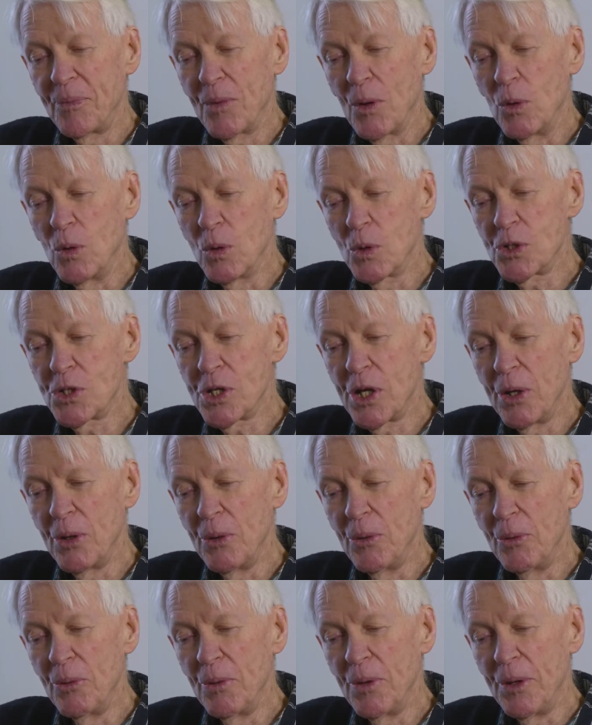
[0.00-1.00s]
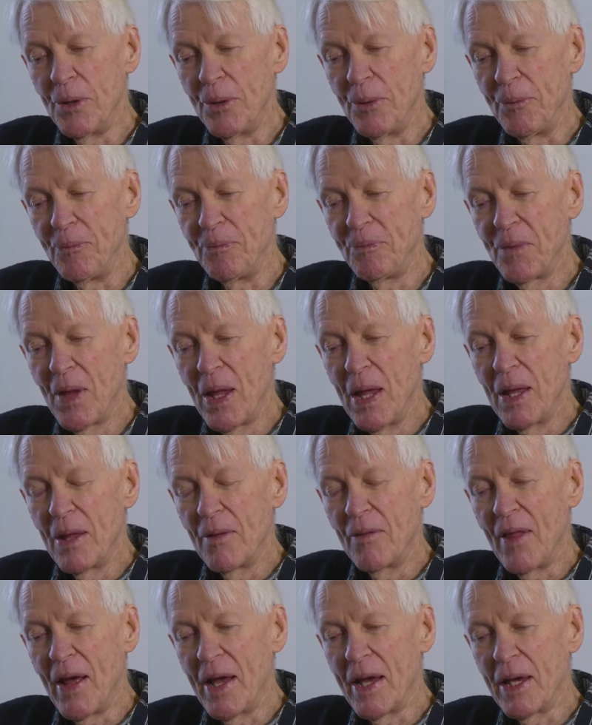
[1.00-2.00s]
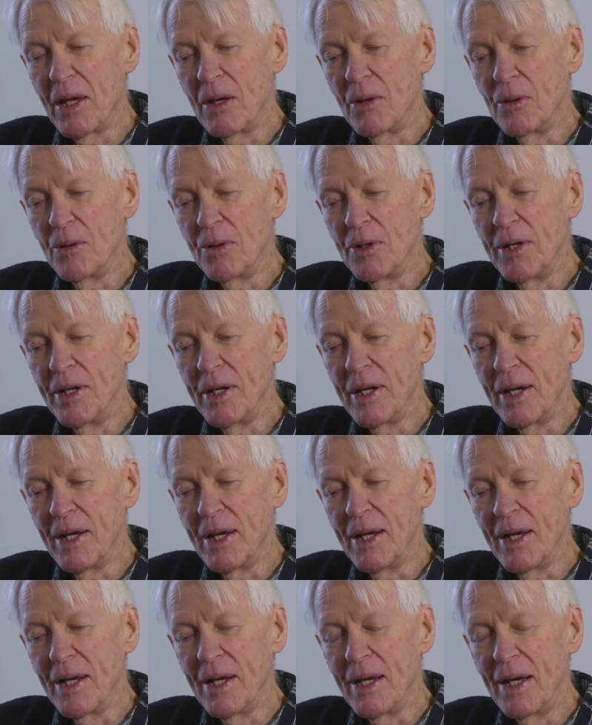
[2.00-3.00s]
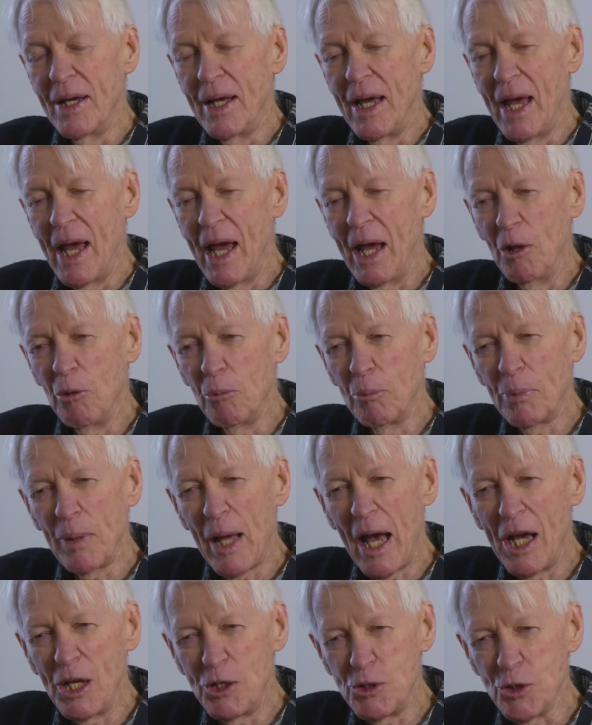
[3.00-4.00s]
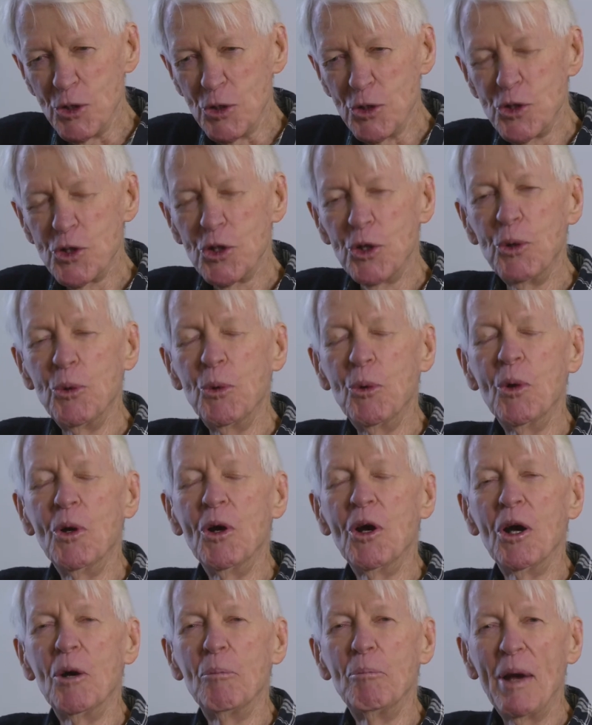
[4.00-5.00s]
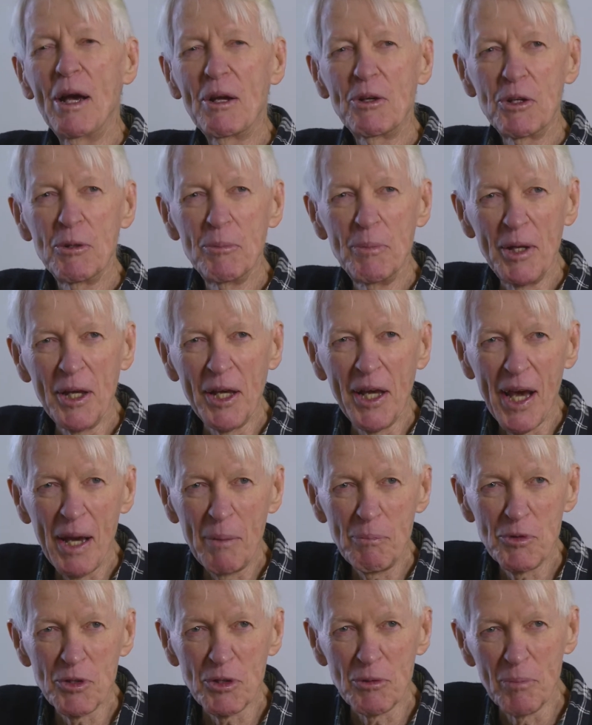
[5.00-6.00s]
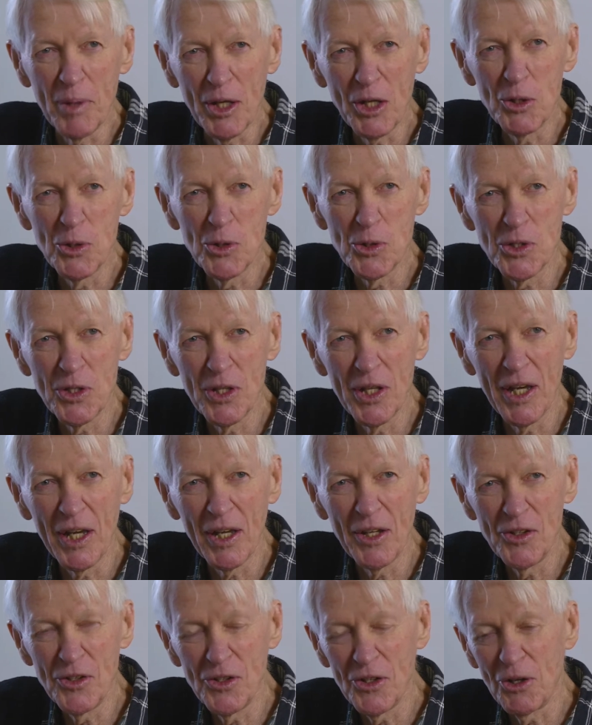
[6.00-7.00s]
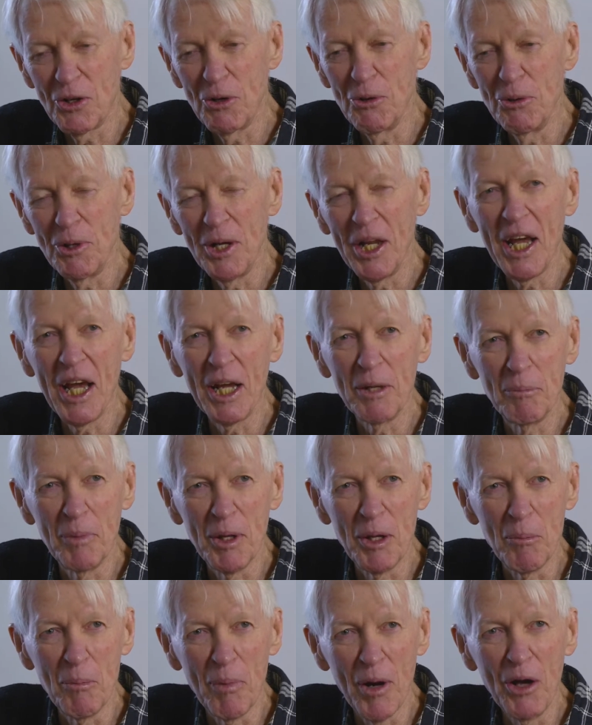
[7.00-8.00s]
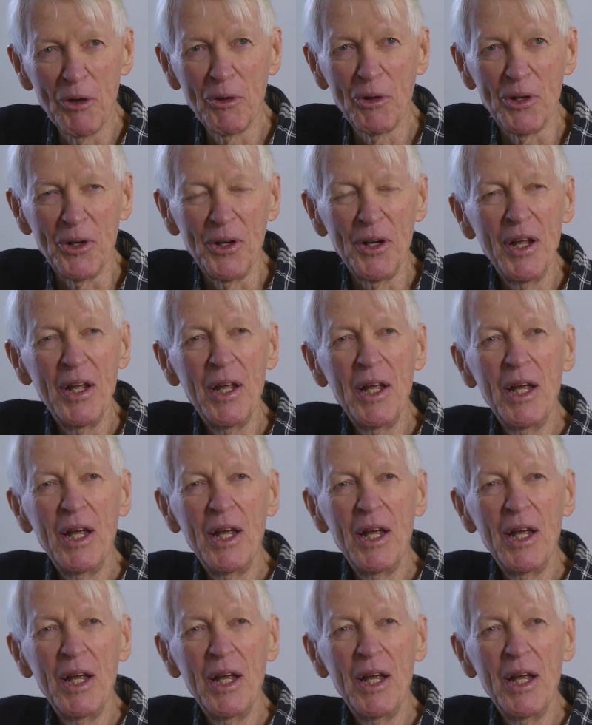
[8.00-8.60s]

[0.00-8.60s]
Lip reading: Also they could help agents who were about to be captured because their security had been broken.